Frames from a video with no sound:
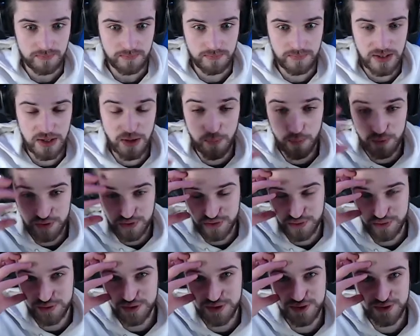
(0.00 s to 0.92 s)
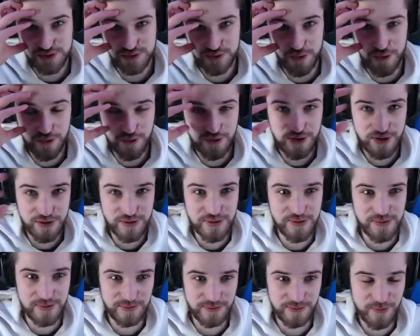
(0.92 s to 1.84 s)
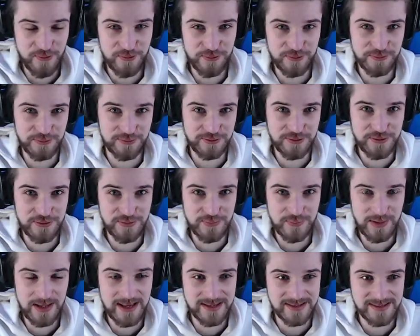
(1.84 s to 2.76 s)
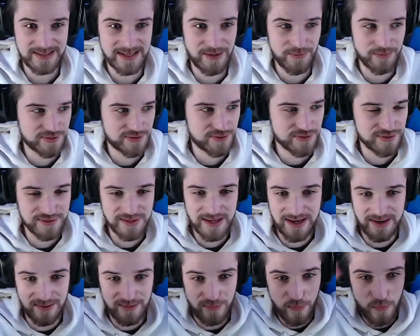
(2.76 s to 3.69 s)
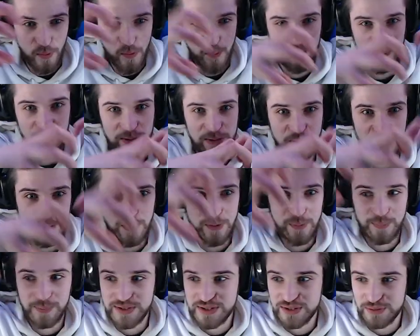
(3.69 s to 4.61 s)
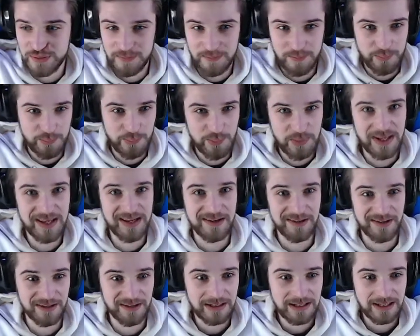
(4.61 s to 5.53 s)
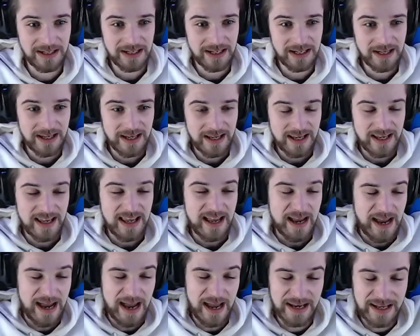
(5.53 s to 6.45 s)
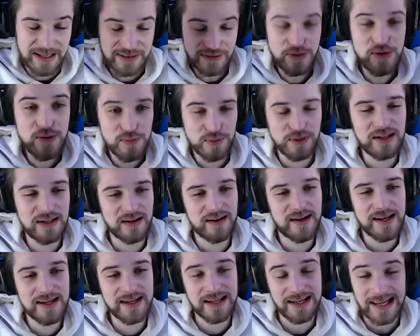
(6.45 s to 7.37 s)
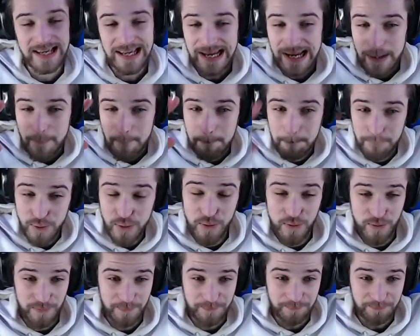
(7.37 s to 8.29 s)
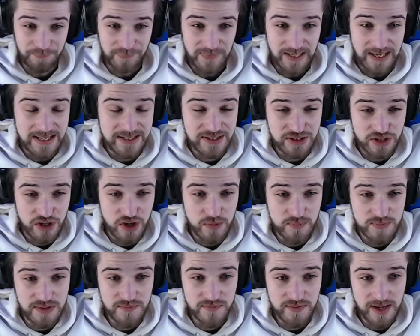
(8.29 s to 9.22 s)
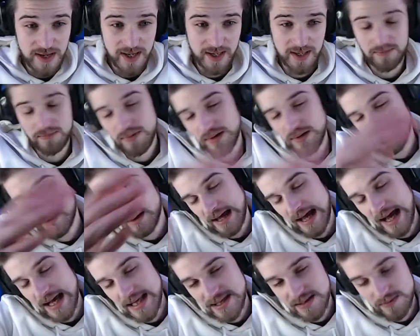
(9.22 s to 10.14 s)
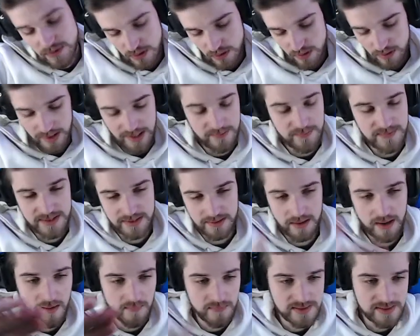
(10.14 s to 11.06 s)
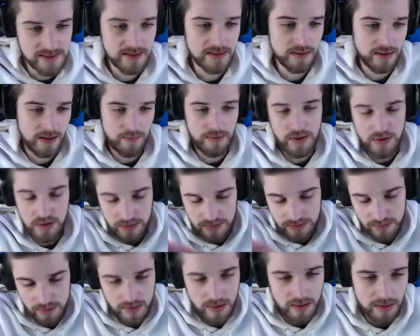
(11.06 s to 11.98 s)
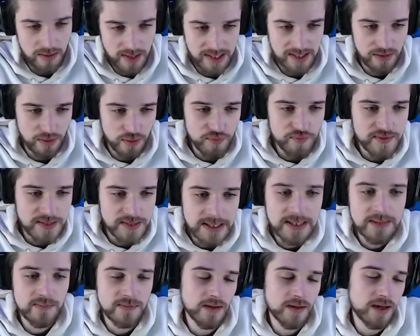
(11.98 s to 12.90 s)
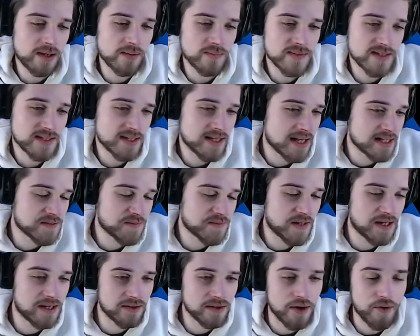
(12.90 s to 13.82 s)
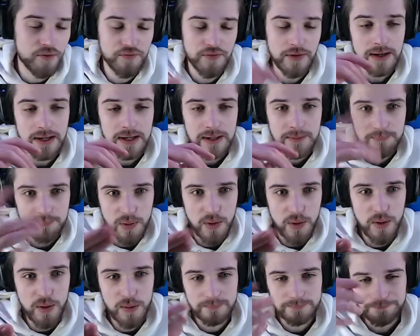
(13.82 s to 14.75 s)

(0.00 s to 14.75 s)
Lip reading: it was just so cool going to a new place. It was just like opening up something bigger, and I do really like it. But in terms of like, but they had some cool items in it. Obviously, they're all like love themed items, and that's fair enough. But